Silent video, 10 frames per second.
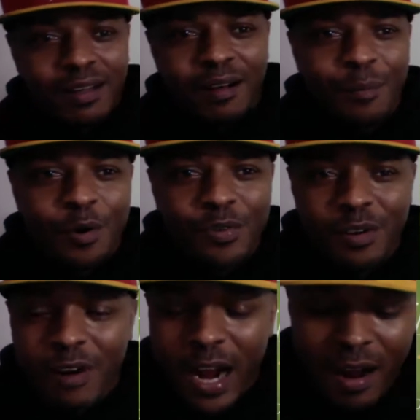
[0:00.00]
moving
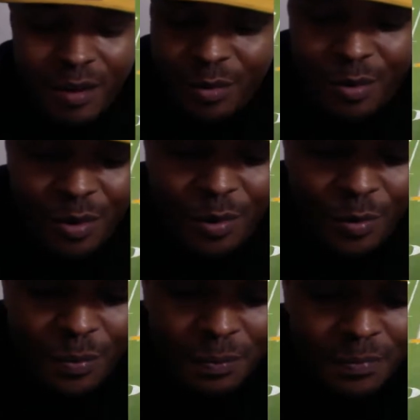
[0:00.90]
around,
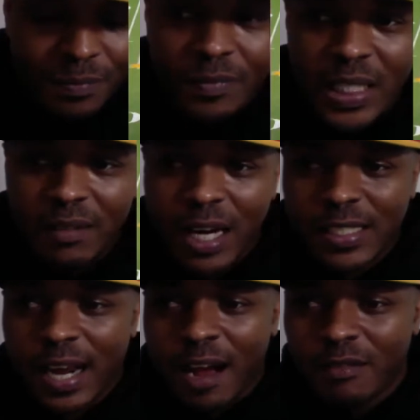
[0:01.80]
woo.
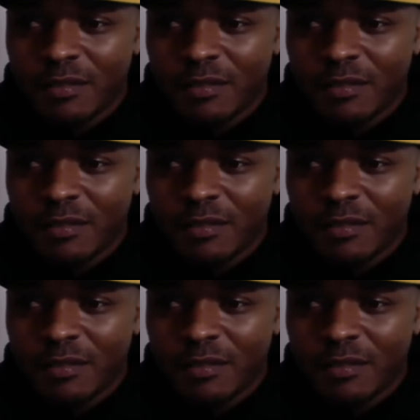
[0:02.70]
Watch out.